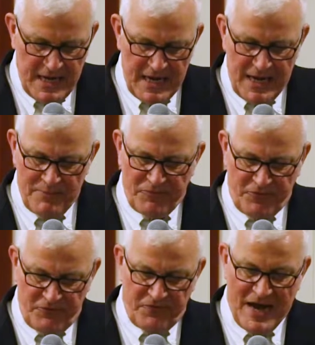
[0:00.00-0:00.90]

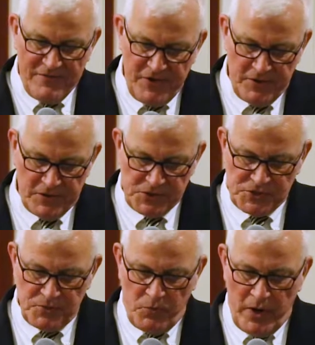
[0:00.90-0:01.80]
for 5
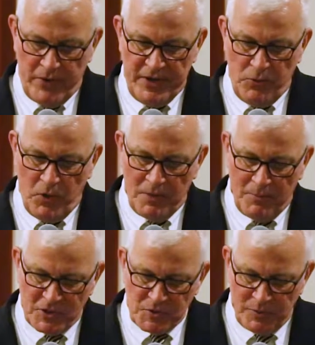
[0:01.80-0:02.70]
years, where he won
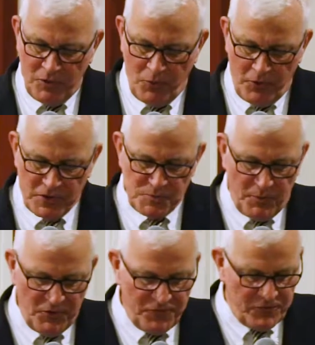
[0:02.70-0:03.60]
multiple awards
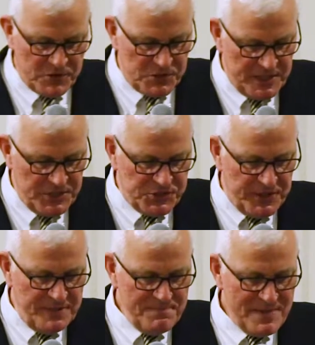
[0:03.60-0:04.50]
both for his
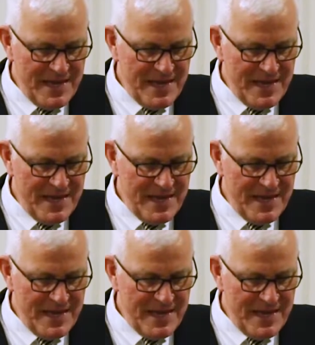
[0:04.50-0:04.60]
teaching